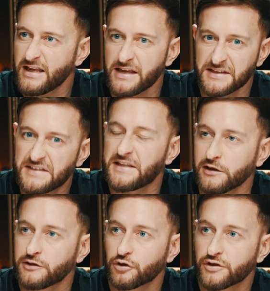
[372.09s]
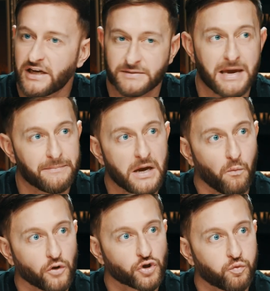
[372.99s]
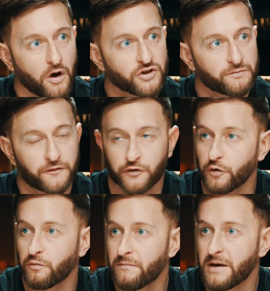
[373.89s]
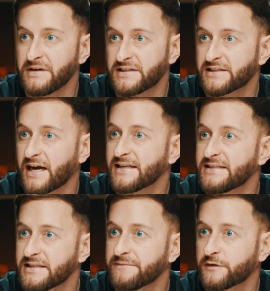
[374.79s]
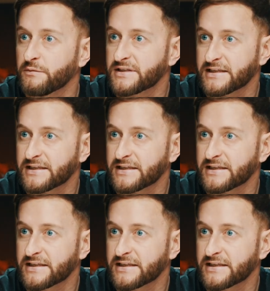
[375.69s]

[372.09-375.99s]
instilled on us as maybe it once was through maybe society's influence,